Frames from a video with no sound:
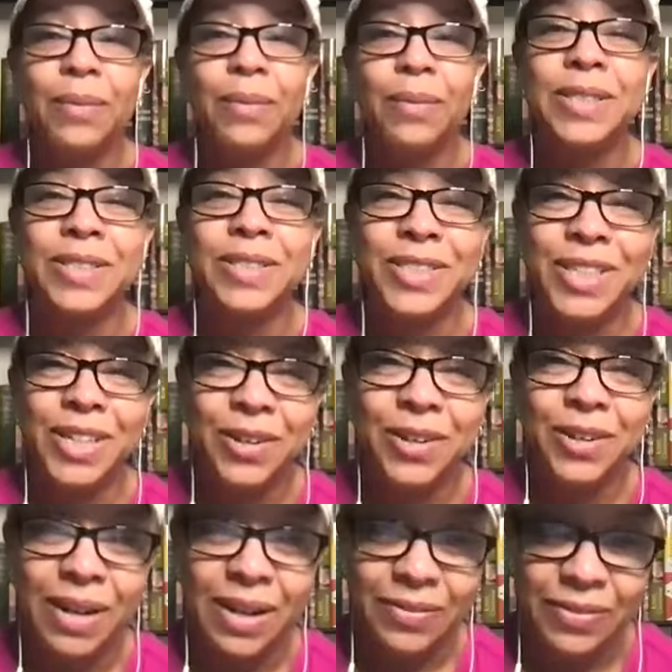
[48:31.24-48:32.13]
Which
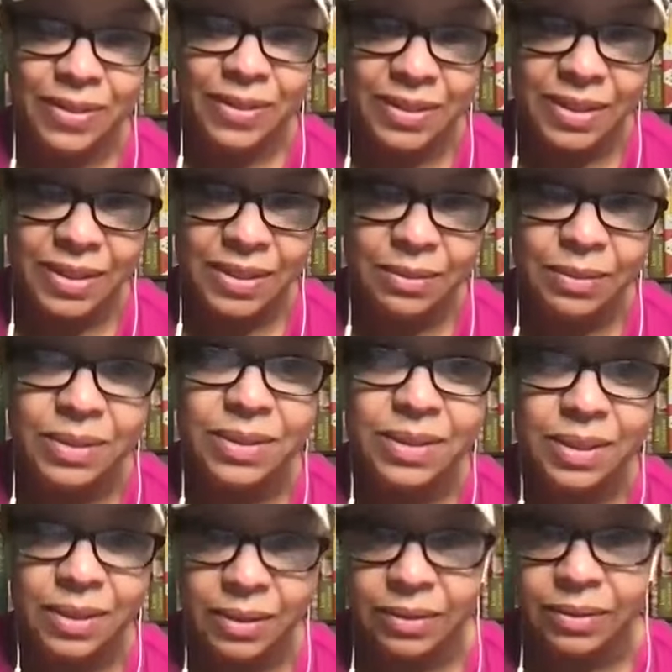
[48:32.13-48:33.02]
geographically
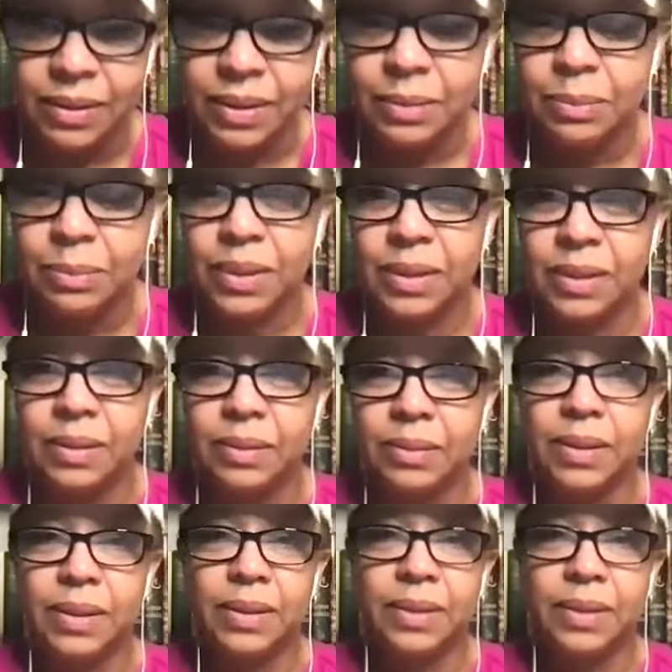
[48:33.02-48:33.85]
was incorrect, but anyway.